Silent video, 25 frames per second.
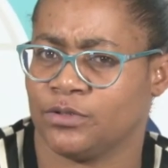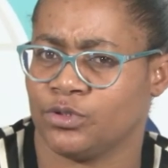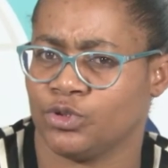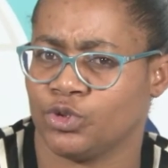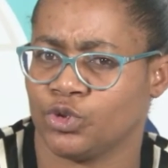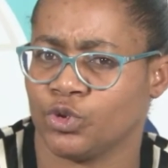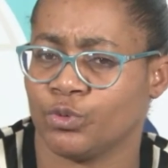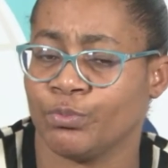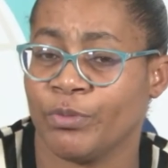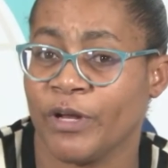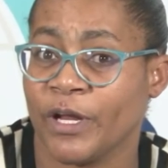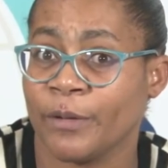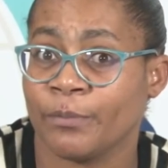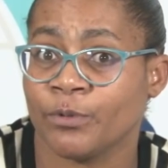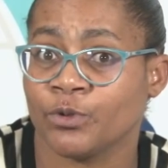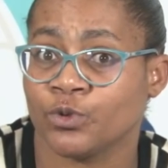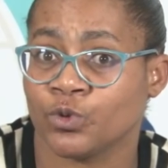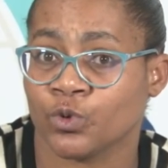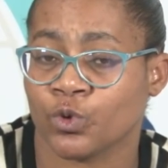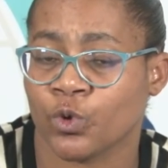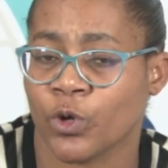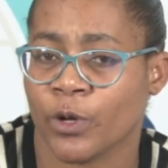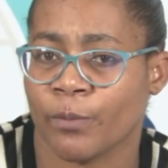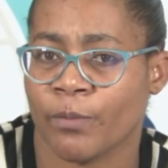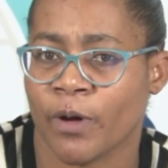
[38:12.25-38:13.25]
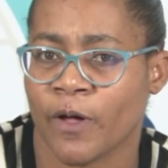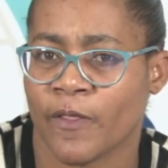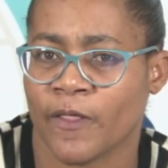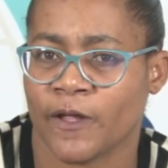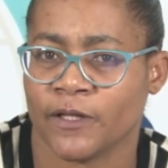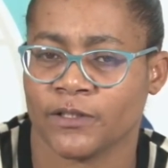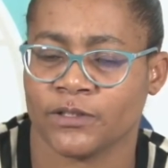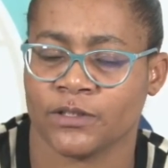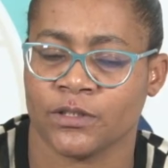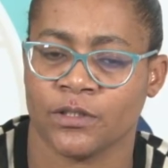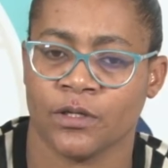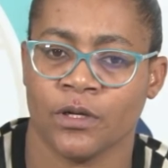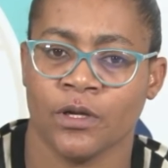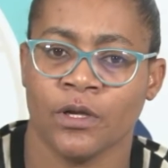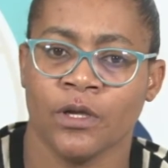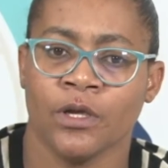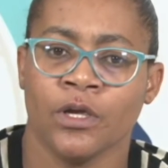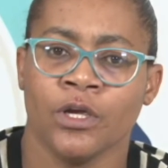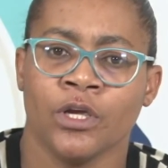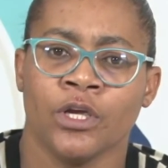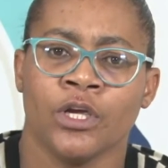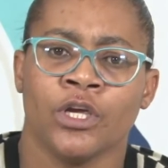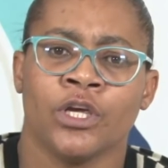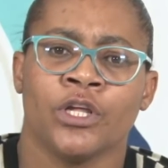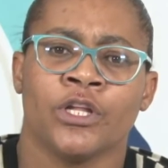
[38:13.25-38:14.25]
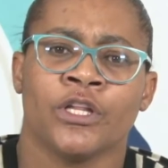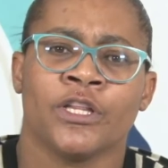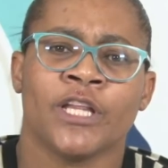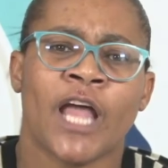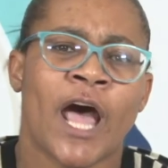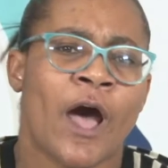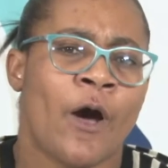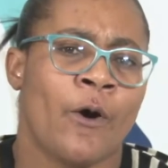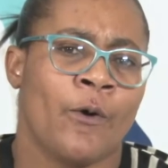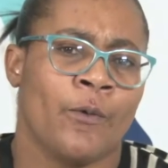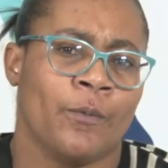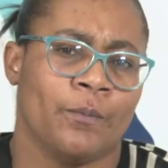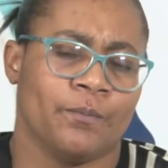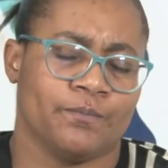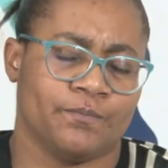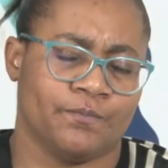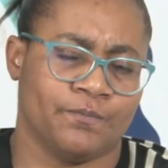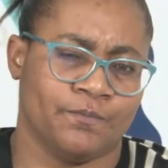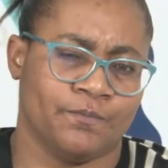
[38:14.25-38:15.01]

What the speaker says: You should be able to know about that. Now,